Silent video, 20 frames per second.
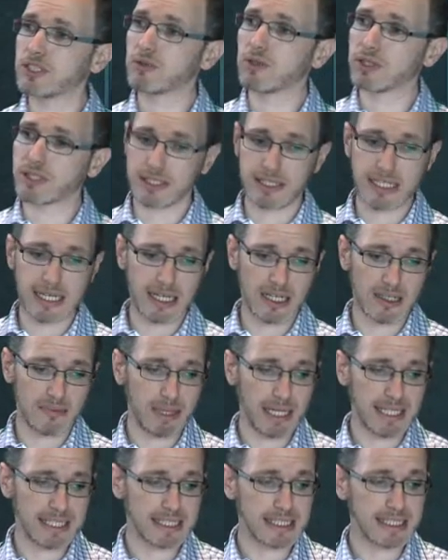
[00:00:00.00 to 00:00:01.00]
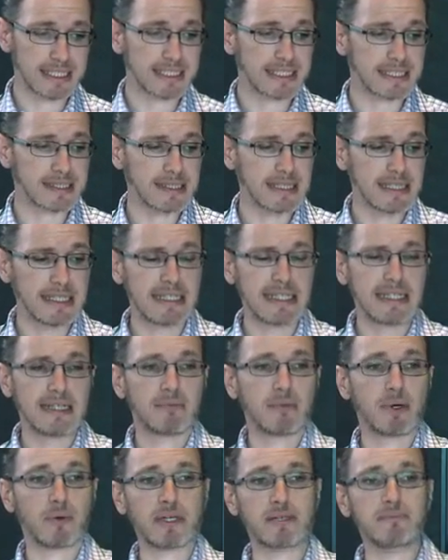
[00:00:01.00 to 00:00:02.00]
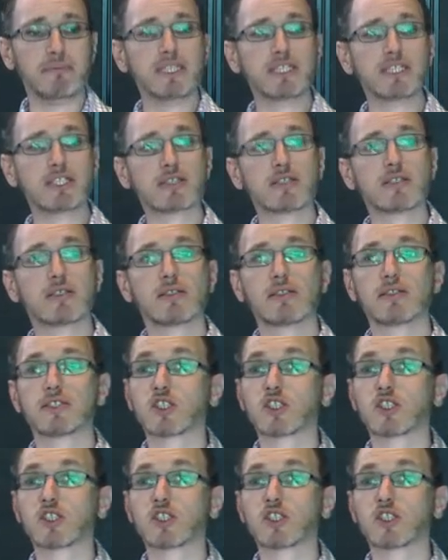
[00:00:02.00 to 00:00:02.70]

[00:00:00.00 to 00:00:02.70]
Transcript: we do on a daily basis. But we miss